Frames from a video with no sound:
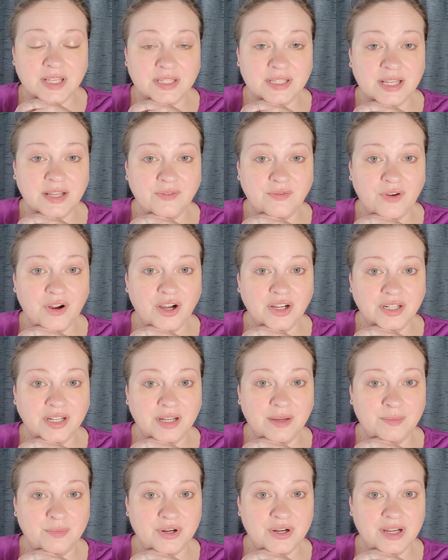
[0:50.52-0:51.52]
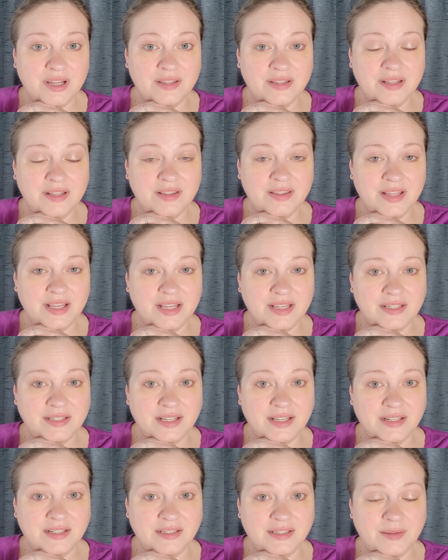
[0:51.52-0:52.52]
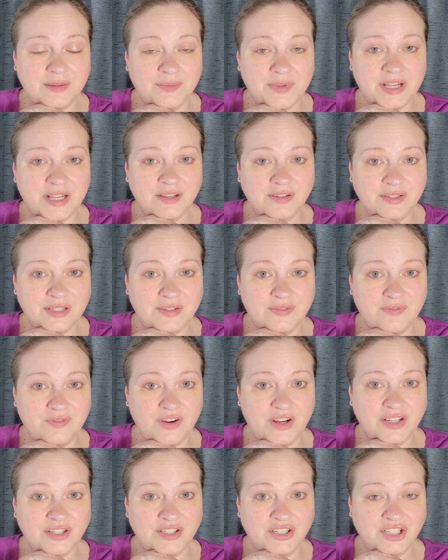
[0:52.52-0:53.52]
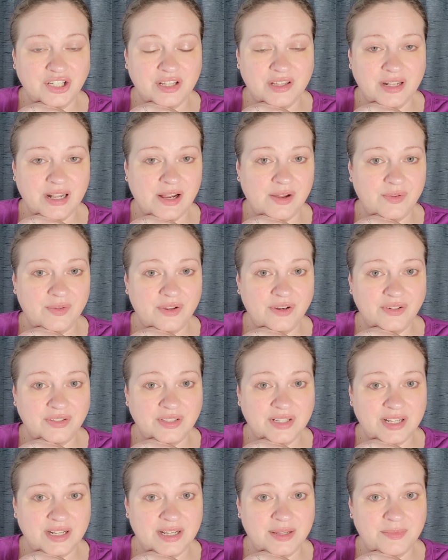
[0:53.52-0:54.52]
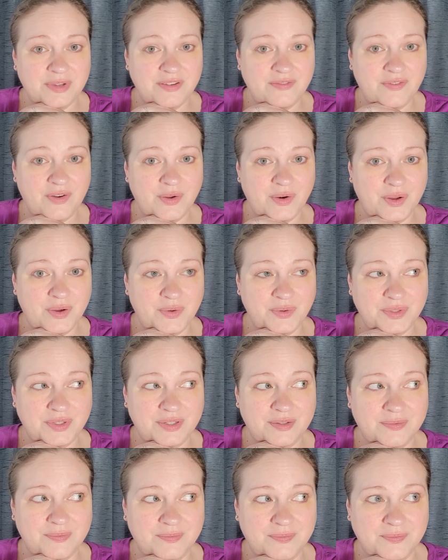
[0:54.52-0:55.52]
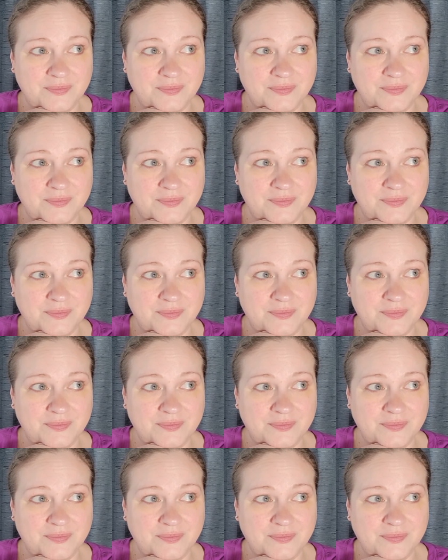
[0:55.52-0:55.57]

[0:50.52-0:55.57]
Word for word: said wrong number and then they sent something else in French and now they're sending me photos.